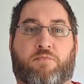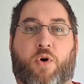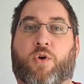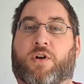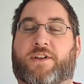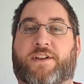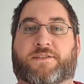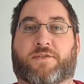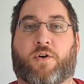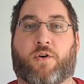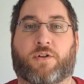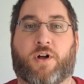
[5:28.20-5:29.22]
poured his
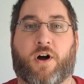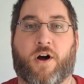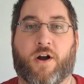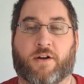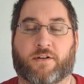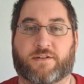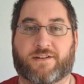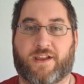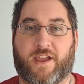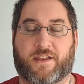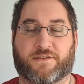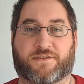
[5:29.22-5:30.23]
whole heart
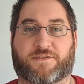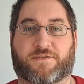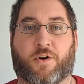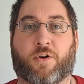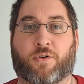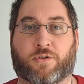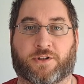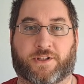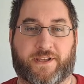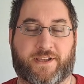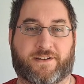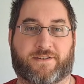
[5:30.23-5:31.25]
and
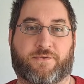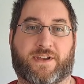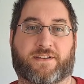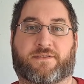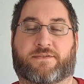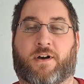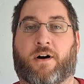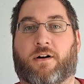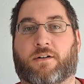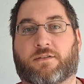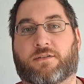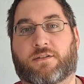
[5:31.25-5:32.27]
soul into his
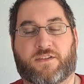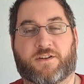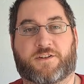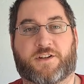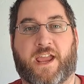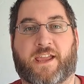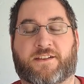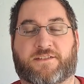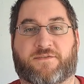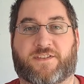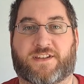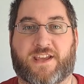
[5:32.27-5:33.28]
song. The shades
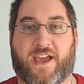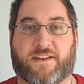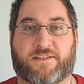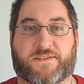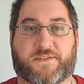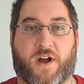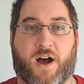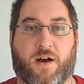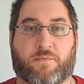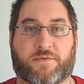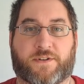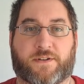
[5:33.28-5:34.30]
of the dead
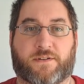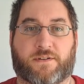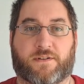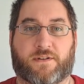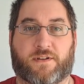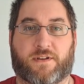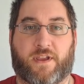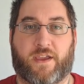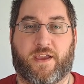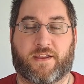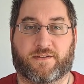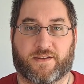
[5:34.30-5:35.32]
stopped
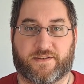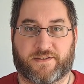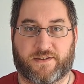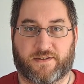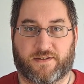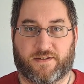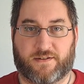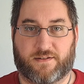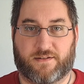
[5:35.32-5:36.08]
and listened.